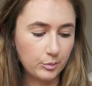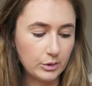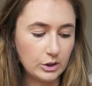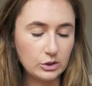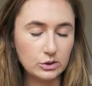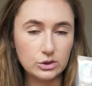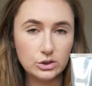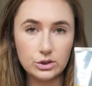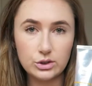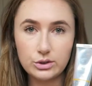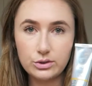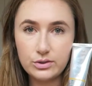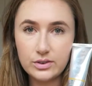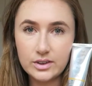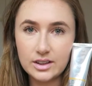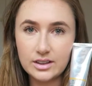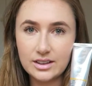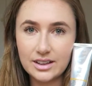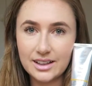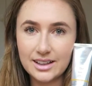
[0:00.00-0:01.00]
You do
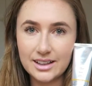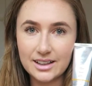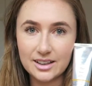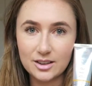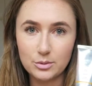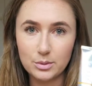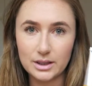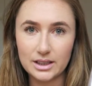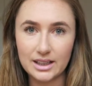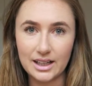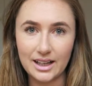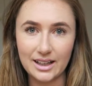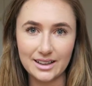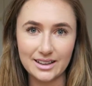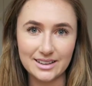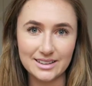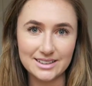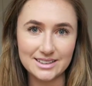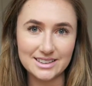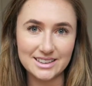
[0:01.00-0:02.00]
feel a little bit
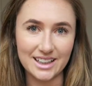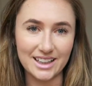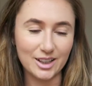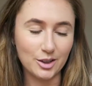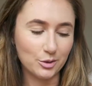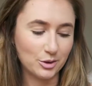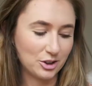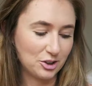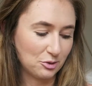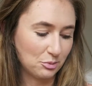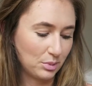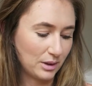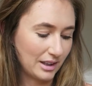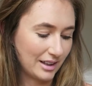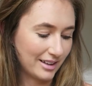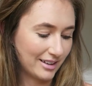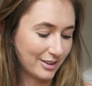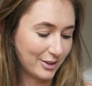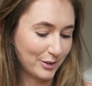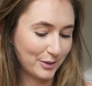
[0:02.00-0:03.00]
like a snake when you
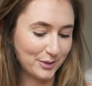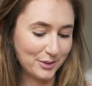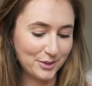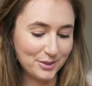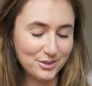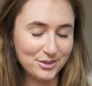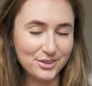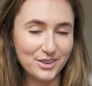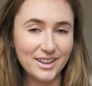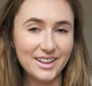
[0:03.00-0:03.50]
peel it off,